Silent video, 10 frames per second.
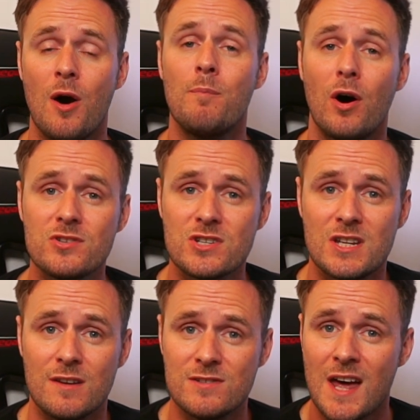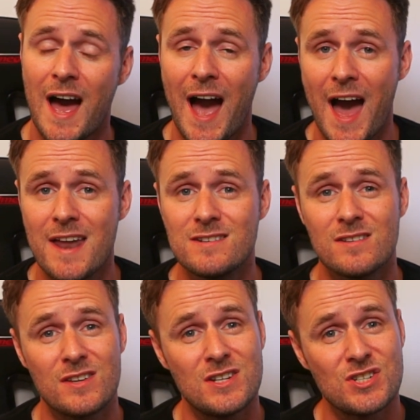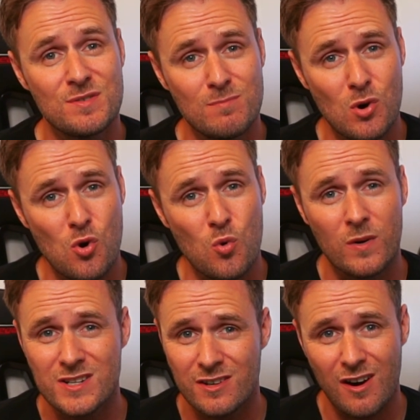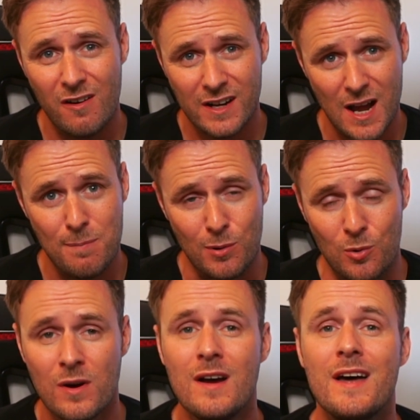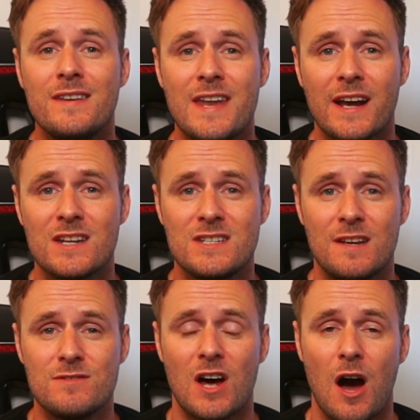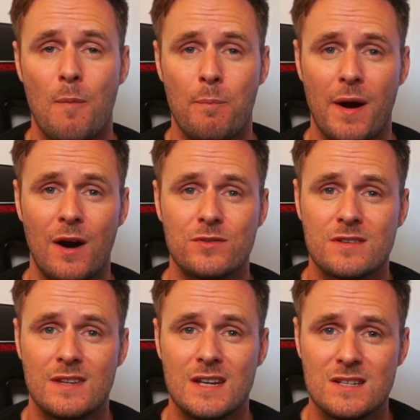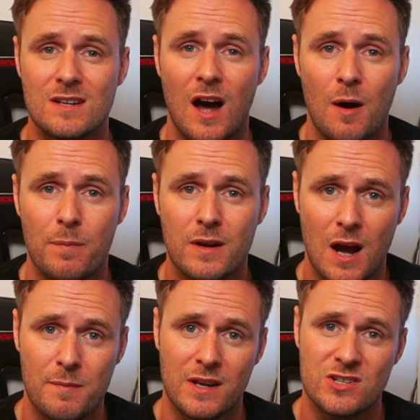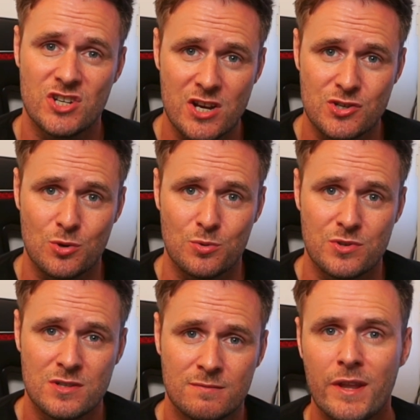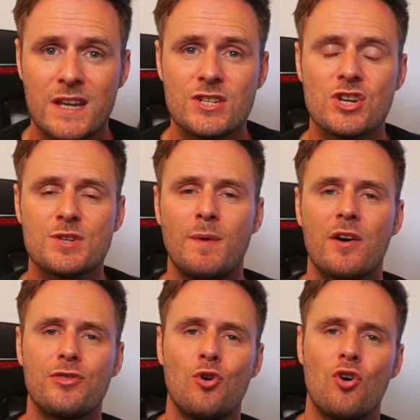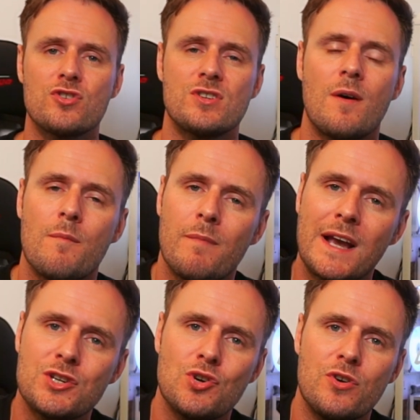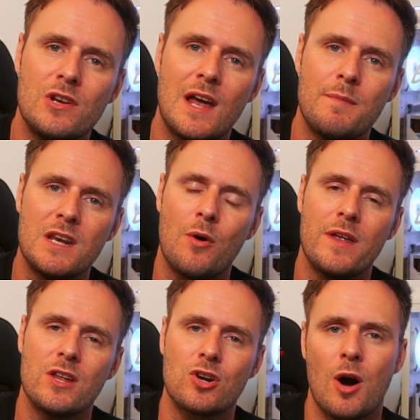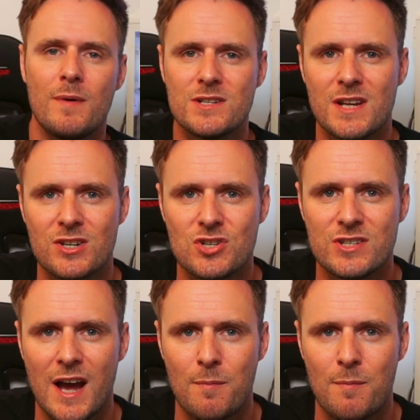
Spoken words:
positives, and the small, because there are a couple, negatives about these upcoming schedules. But these are just my thoughts. Make sure you let me know in the comment section down